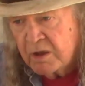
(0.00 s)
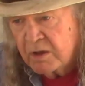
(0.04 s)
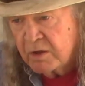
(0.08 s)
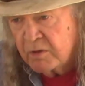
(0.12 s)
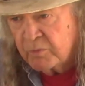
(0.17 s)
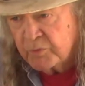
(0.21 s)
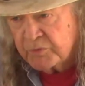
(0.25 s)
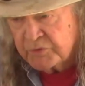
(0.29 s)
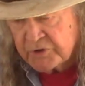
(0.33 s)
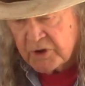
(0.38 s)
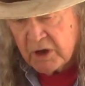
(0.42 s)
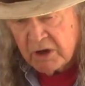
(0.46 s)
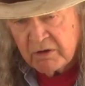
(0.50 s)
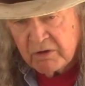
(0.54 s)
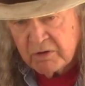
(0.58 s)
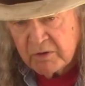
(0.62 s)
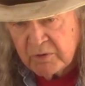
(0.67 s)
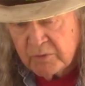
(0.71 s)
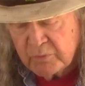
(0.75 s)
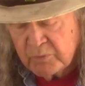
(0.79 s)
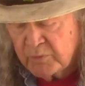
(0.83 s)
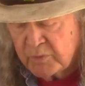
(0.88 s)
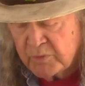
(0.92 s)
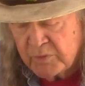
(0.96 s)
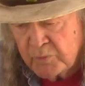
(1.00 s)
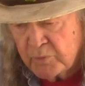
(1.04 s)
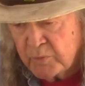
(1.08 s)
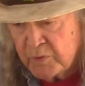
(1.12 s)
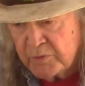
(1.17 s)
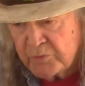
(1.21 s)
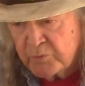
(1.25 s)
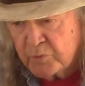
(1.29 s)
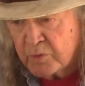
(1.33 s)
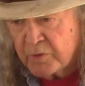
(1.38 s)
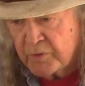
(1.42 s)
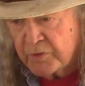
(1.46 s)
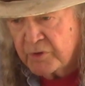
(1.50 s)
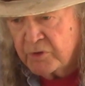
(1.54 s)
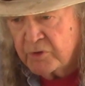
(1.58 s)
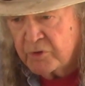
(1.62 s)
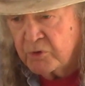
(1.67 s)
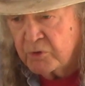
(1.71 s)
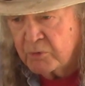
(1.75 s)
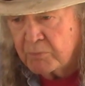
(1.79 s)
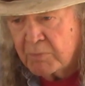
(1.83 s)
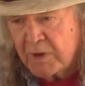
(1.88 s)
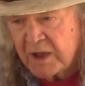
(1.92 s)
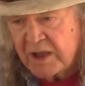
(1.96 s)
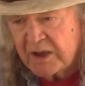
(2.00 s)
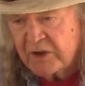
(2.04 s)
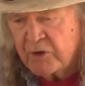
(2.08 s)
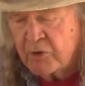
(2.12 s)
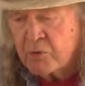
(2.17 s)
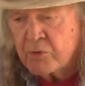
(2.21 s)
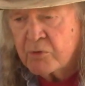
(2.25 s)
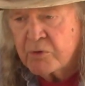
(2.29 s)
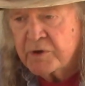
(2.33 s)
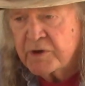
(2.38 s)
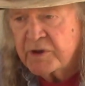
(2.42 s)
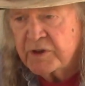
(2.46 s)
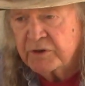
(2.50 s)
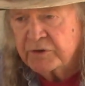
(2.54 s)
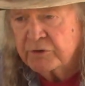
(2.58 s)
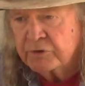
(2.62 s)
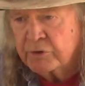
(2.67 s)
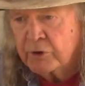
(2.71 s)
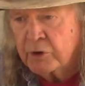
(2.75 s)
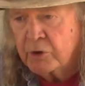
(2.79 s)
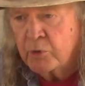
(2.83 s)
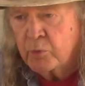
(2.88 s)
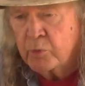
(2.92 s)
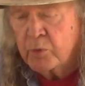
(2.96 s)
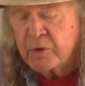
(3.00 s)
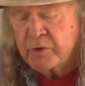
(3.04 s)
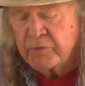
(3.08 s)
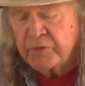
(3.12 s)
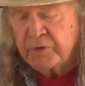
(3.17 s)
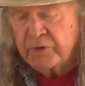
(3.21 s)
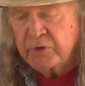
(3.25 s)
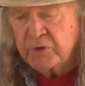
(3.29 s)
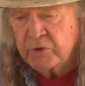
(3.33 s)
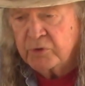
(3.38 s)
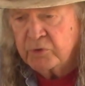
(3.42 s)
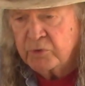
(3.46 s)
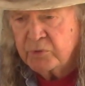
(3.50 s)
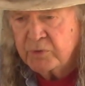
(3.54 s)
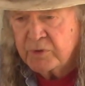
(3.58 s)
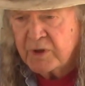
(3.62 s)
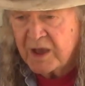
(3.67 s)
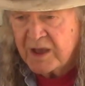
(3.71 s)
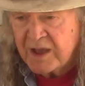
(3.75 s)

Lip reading: wasn't worth a hoot. My corn didn't grow worth a hoot.